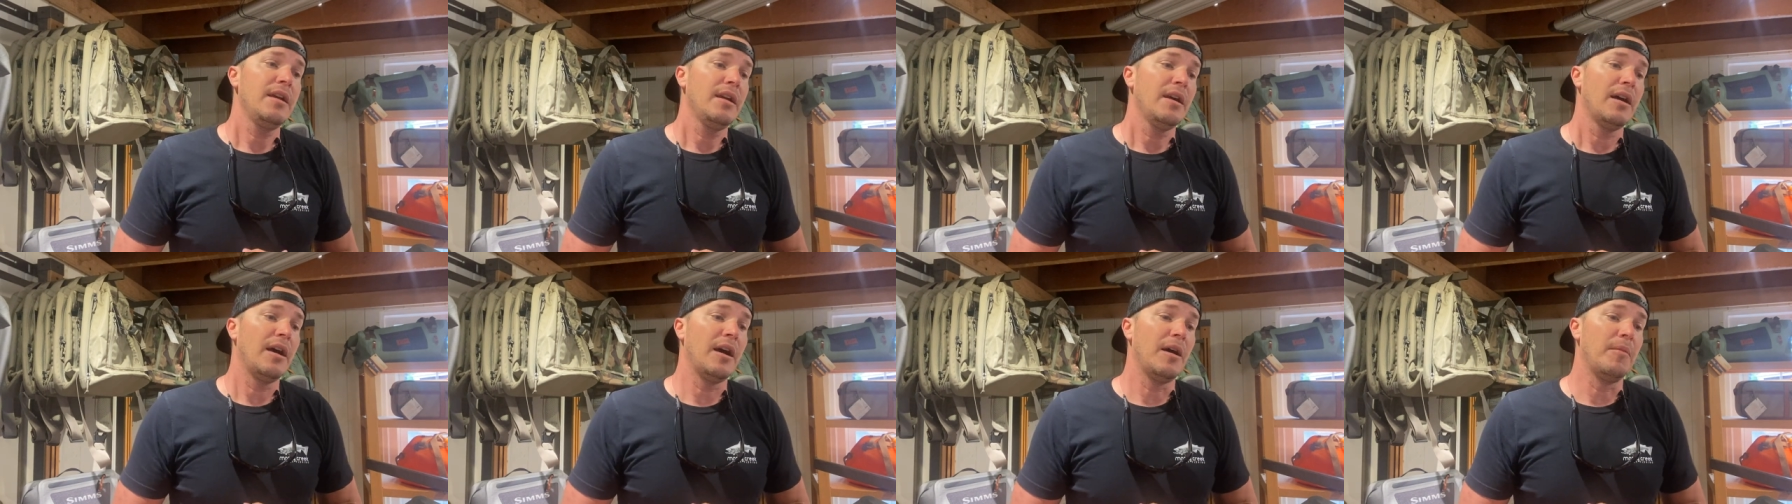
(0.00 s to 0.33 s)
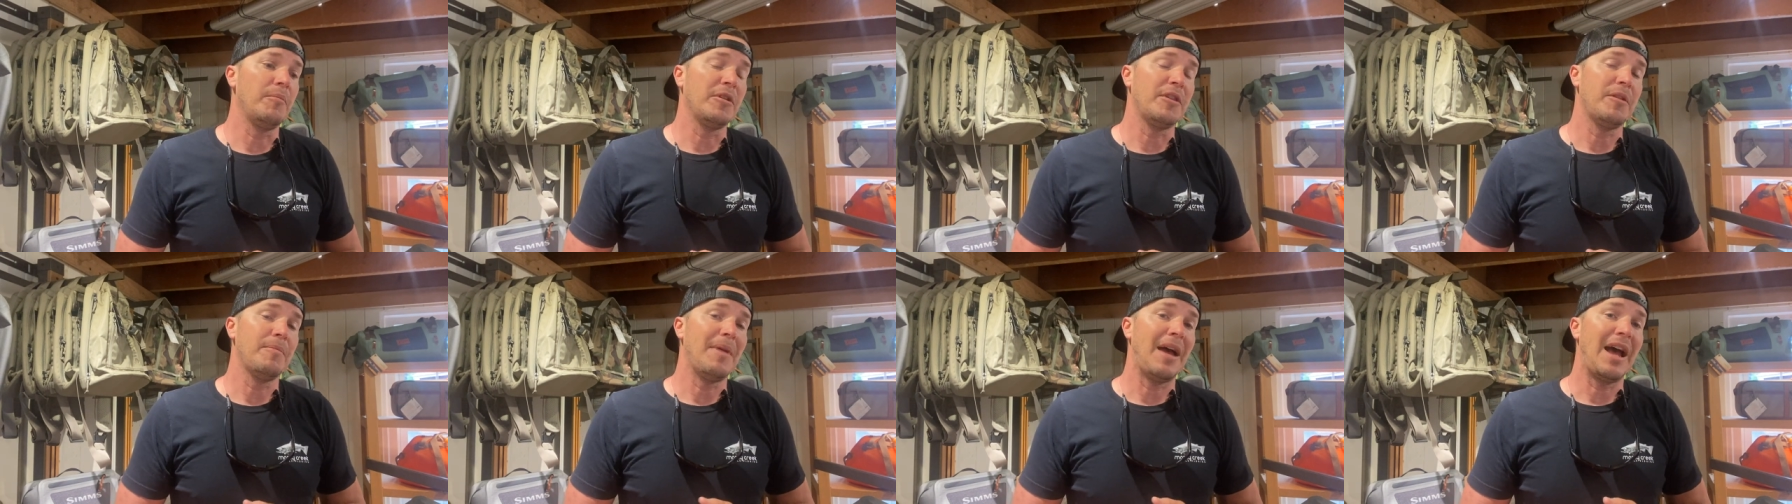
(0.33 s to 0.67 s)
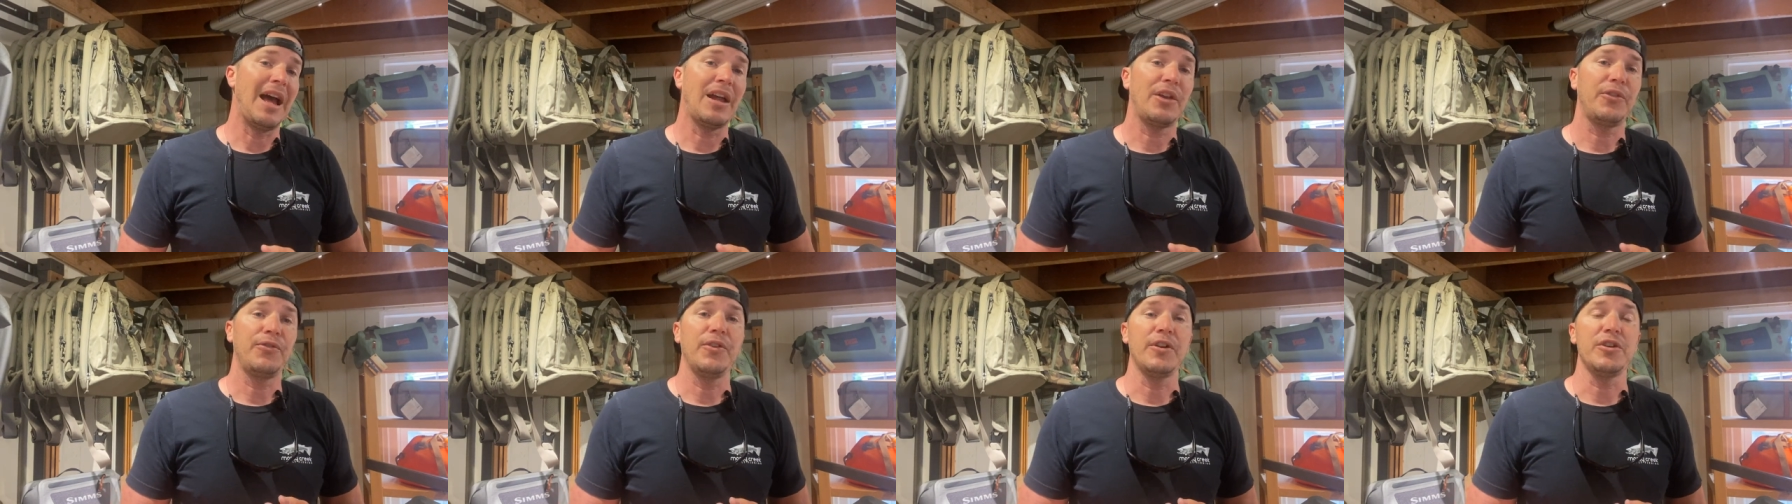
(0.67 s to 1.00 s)
uh, but the
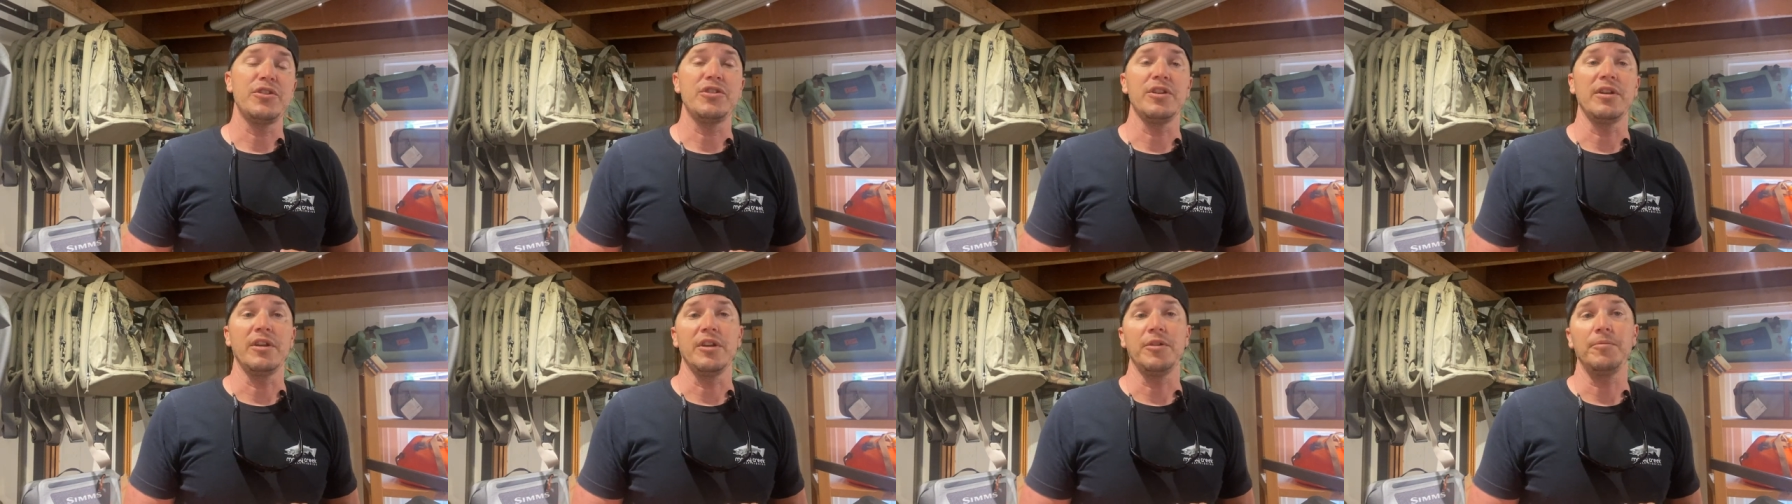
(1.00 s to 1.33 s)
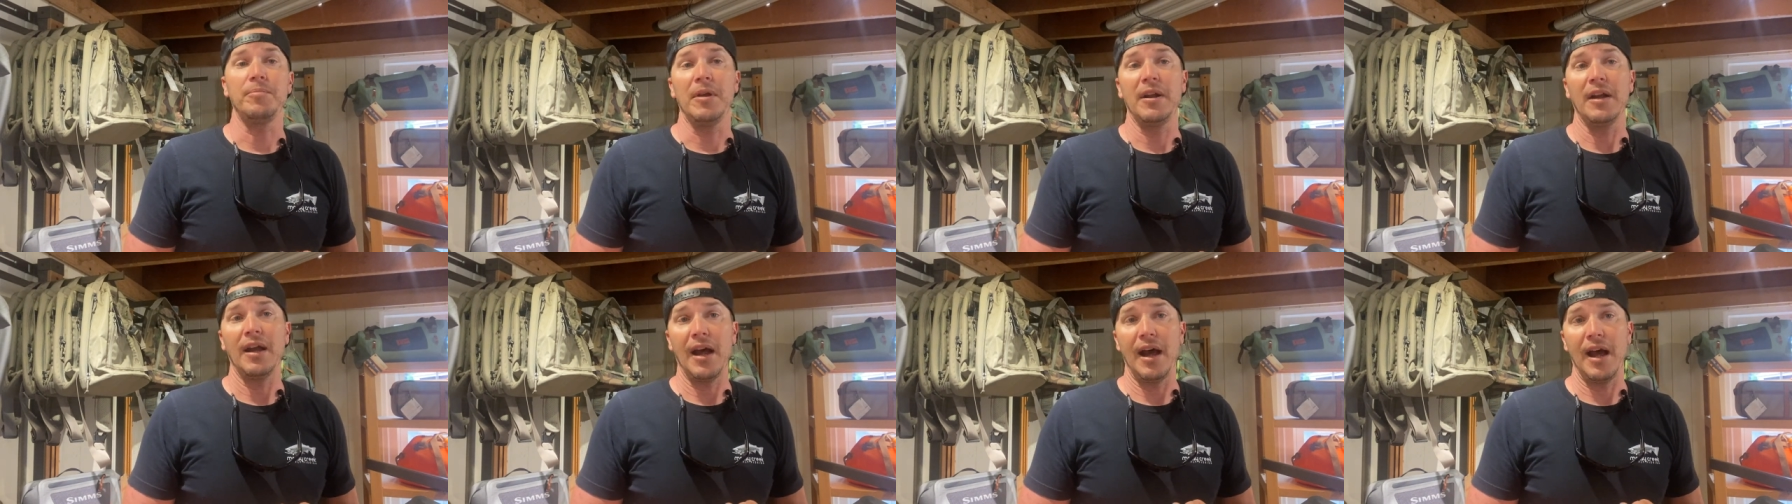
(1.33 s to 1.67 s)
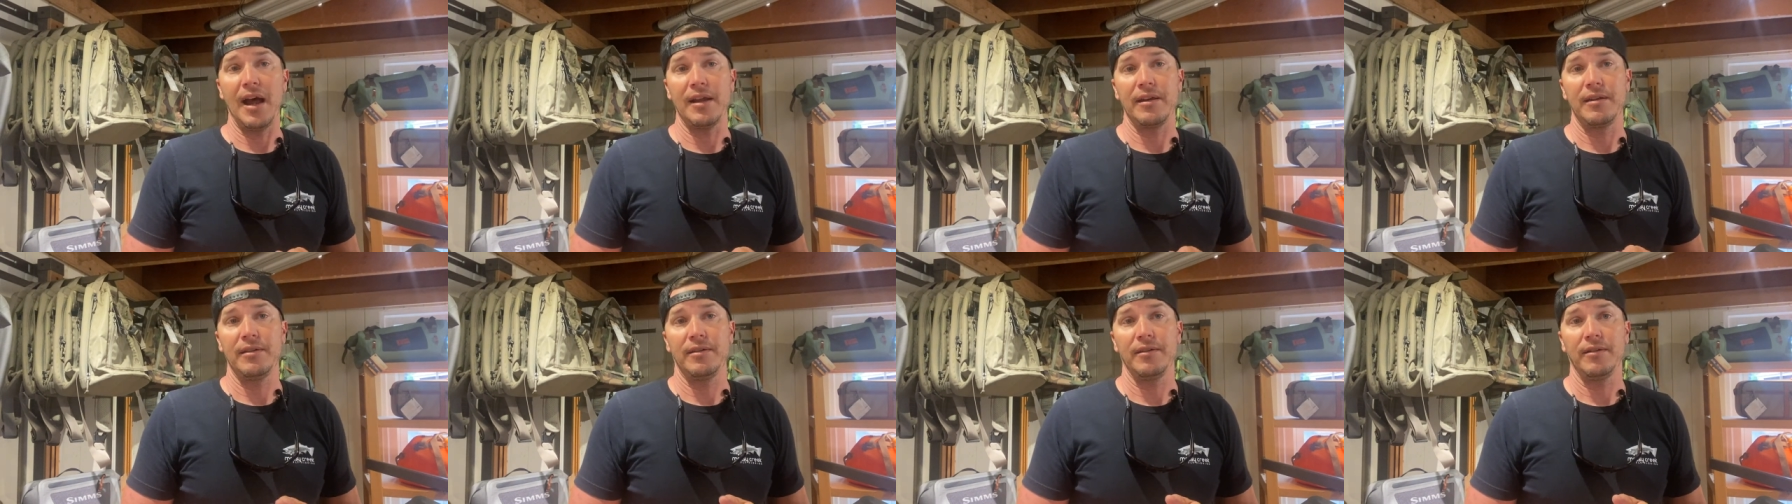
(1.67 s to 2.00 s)
bass fishing has been
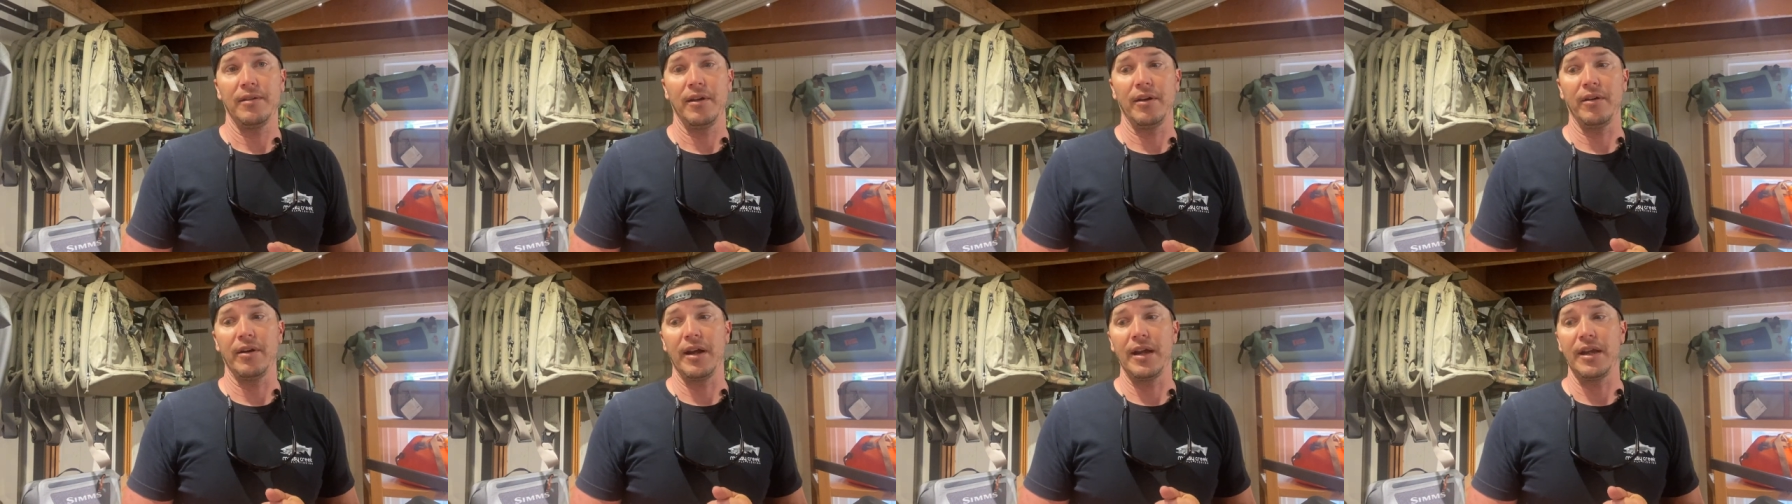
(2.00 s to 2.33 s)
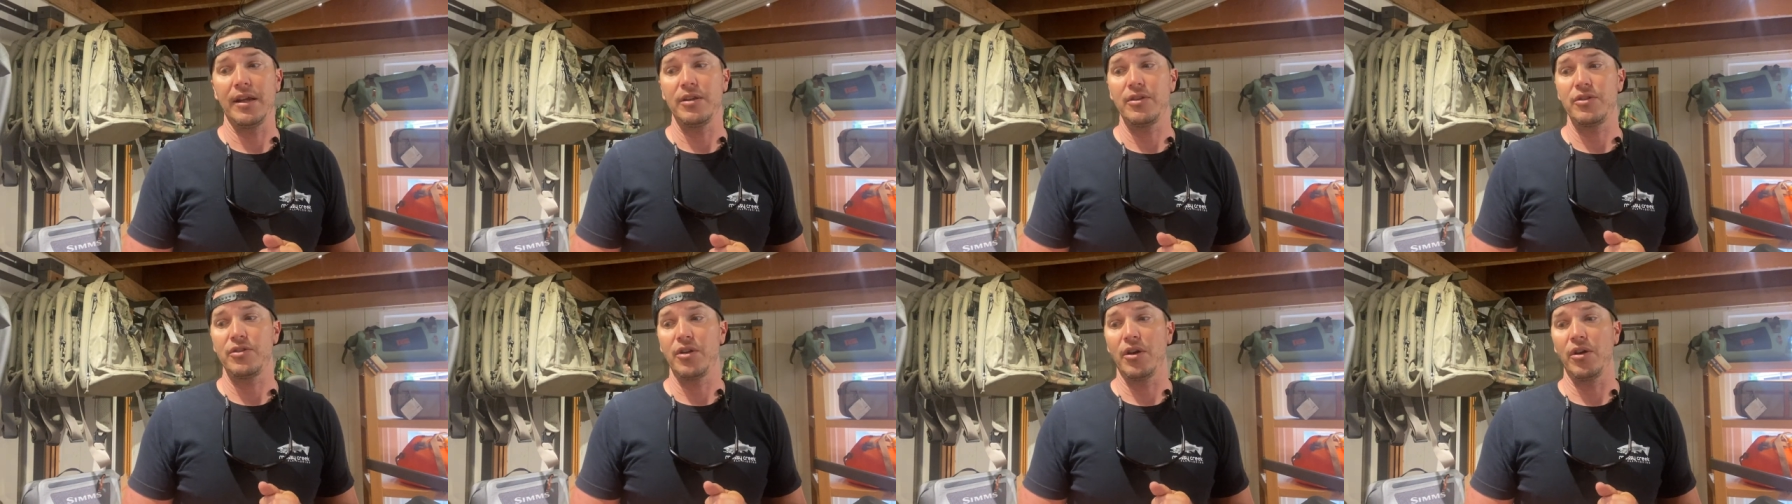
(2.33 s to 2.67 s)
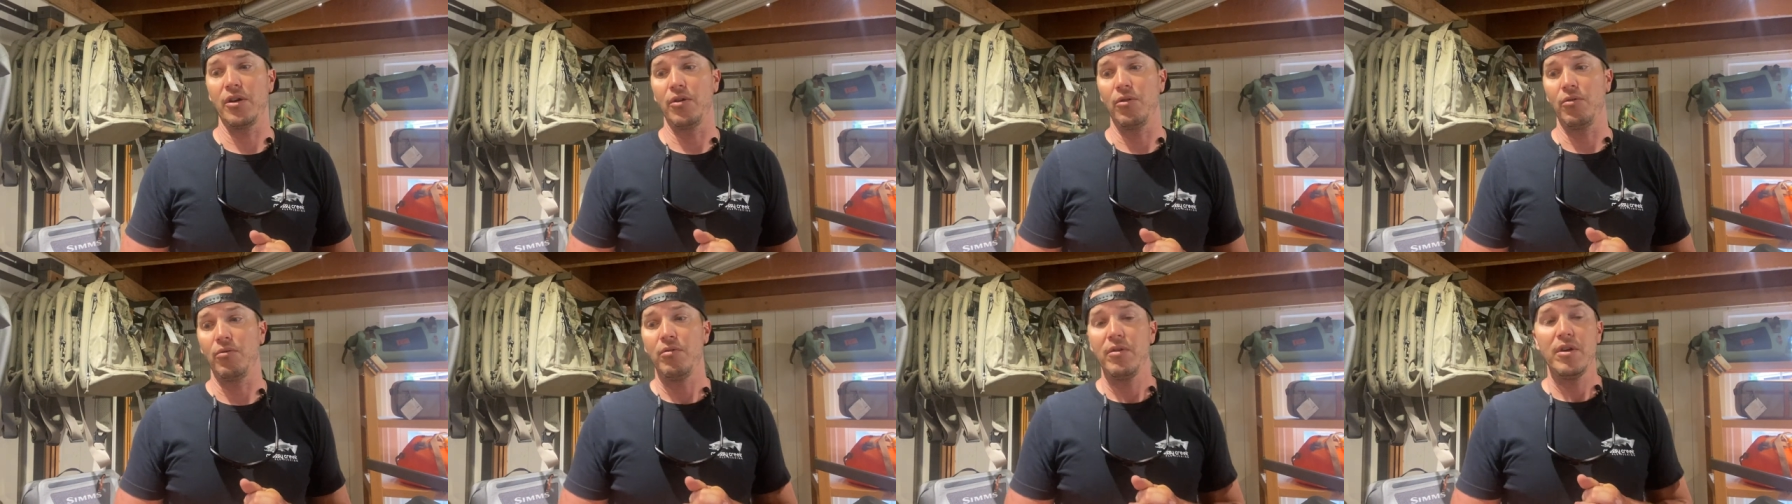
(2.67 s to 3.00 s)
hot. All right,
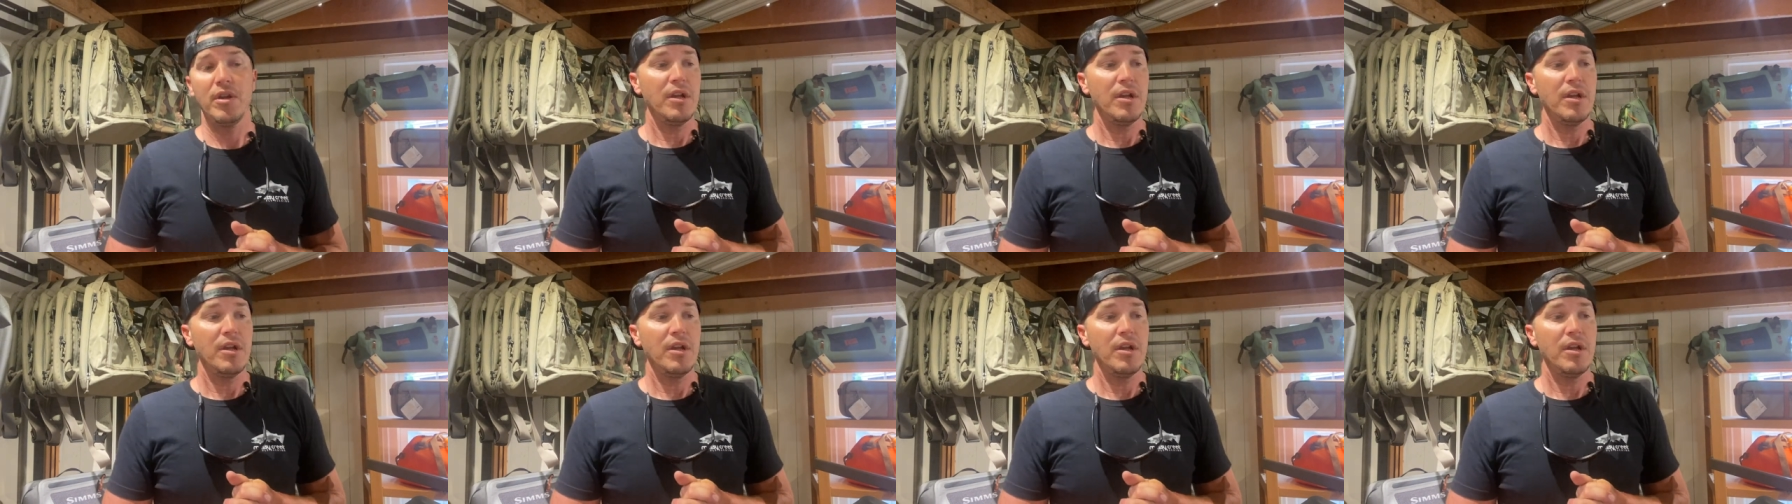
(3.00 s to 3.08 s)
so